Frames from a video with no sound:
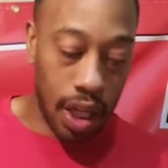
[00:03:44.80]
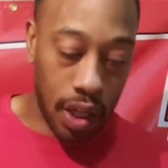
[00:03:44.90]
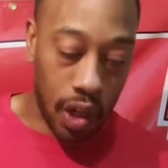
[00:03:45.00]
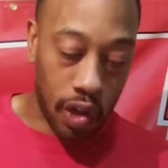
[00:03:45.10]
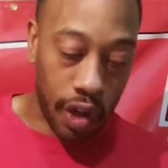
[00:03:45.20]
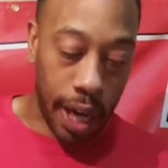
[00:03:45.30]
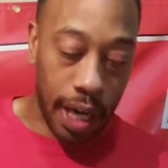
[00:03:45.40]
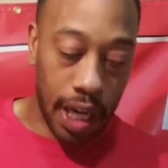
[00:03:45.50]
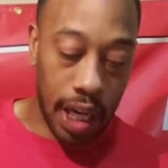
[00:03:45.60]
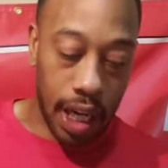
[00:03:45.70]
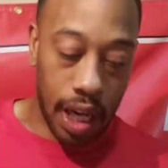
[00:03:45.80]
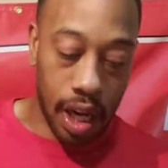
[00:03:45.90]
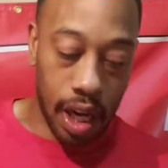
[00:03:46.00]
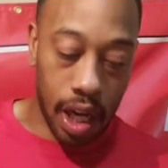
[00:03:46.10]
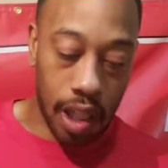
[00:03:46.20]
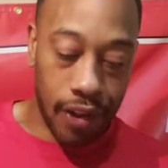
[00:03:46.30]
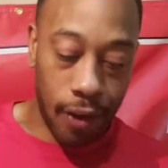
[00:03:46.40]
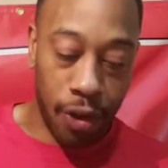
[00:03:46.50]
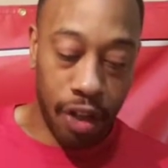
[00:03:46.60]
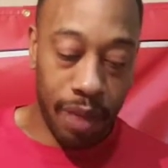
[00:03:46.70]
create a
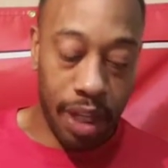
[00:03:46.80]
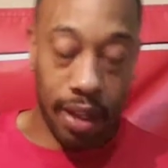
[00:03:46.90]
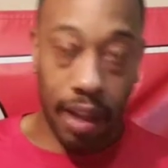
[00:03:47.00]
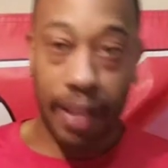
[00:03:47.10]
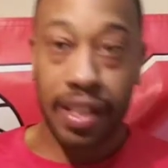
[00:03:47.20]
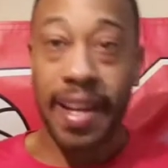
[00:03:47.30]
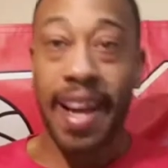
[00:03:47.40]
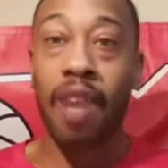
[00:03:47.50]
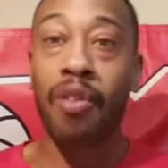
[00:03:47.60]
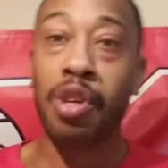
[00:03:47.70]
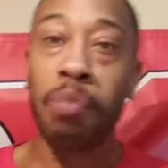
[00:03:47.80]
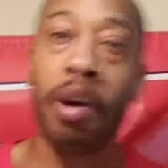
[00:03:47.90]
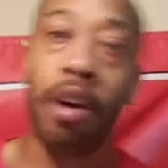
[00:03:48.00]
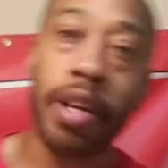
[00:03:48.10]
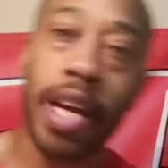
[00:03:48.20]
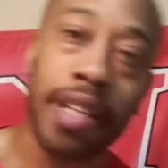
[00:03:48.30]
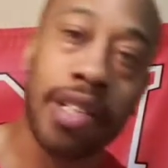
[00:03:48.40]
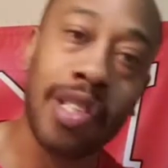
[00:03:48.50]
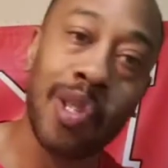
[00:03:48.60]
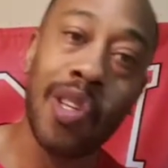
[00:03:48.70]
social media lifestyle where you balling out of
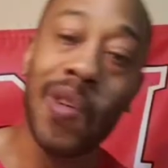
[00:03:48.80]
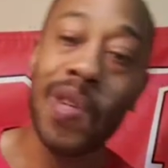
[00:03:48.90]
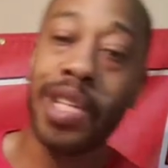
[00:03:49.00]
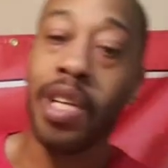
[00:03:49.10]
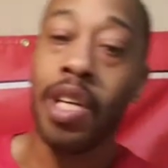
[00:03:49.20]
control and